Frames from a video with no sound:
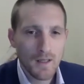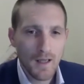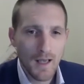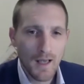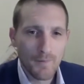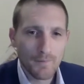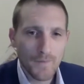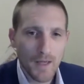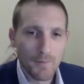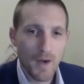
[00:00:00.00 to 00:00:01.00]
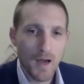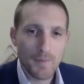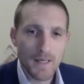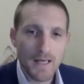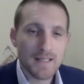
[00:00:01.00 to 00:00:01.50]
It might
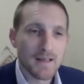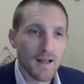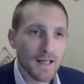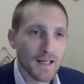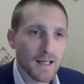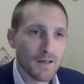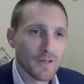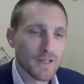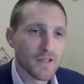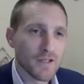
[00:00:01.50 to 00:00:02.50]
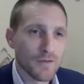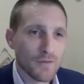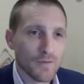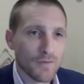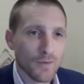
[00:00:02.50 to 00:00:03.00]
be less likely of an
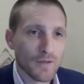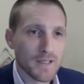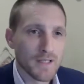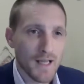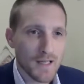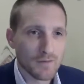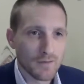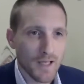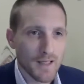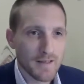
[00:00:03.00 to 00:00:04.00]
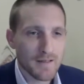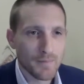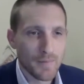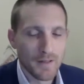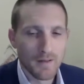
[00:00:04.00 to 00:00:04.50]
issue for international
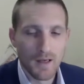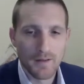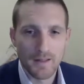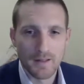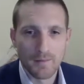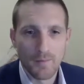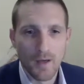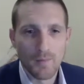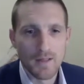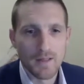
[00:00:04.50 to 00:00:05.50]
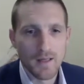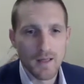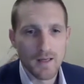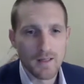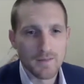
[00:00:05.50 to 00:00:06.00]
cases, but I think at the moment it
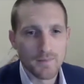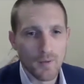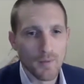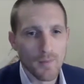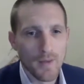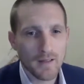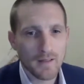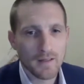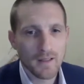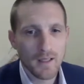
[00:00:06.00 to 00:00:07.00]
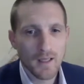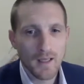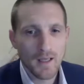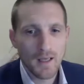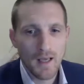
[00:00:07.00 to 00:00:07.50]
is problematic.
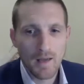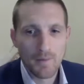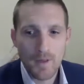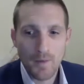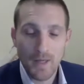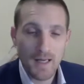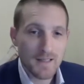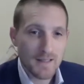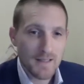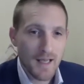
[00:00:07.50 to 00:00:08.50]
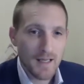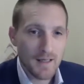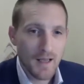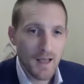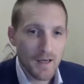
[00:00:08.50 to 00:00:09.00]
But as I say,
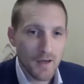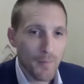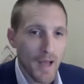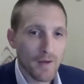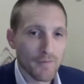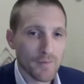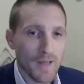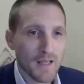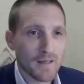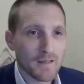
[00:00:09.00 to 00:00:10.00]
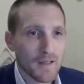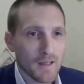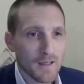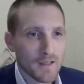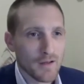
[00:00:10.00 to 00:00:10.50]
apart from that,
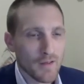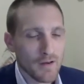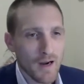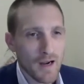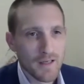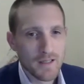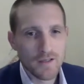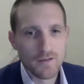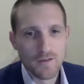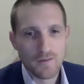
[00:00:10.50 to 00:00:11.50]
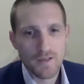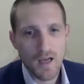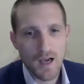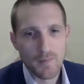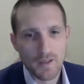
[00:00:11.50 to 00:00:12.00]
there are the issues of
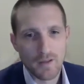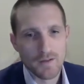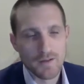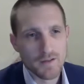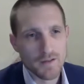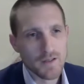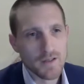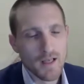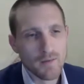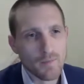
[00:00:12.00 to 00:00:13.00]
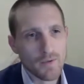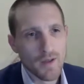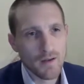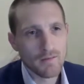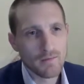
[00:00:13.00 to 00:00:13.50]
time and cost associated with
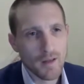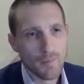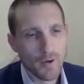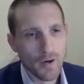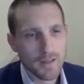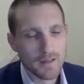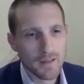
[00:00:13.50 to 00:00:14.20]
that product.